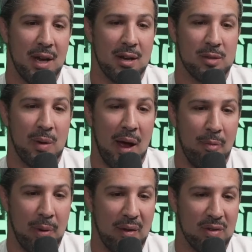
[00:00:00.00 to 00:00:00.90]
he talks about how
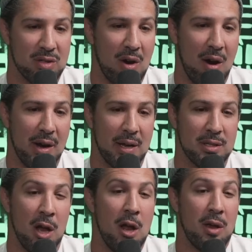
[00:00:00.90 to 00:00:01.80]
big of a star he
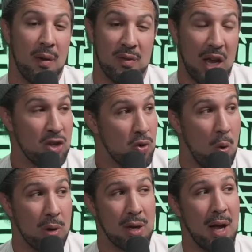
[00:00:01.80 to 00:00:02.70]
is. You have Sage
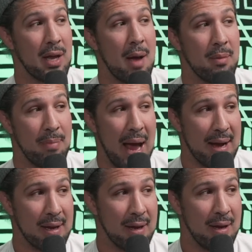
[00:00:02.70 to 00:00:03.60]
Northcutt coming
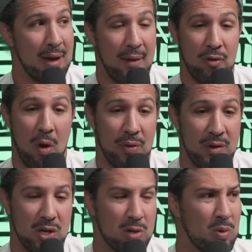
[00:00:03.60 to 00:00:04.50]
back after all
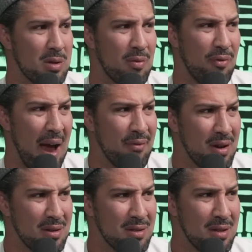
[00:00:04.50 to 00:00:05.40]
these years. What, mm-hmm. five
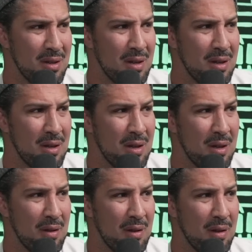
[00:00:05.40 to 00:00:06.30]
years? I think it's like
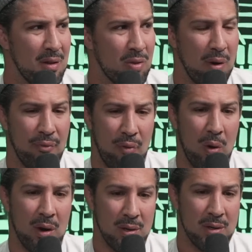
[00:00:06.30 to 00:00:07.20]
three or four. Three or
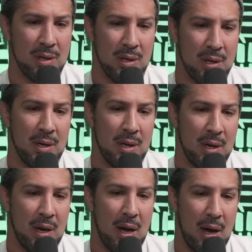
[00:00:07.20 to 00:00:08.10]
four?
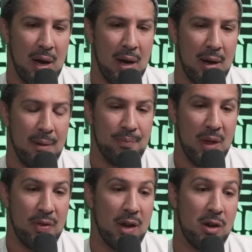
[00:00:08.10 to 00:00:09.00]
Um,
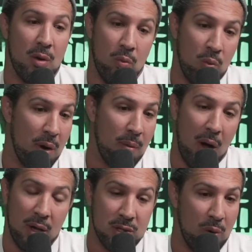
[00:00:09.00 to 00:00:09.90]
and then one of,
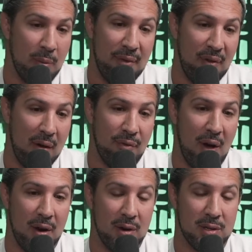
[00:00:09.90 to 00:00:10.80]
also one of my favorite
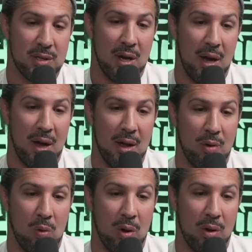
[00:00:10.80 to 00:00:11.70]
fighters uh, in
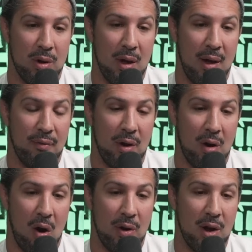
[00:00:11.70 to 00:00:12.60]
the world, you have uh,
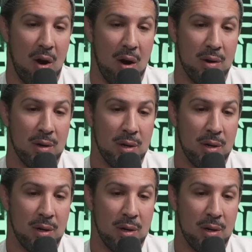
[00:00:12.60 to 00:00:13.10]
RDR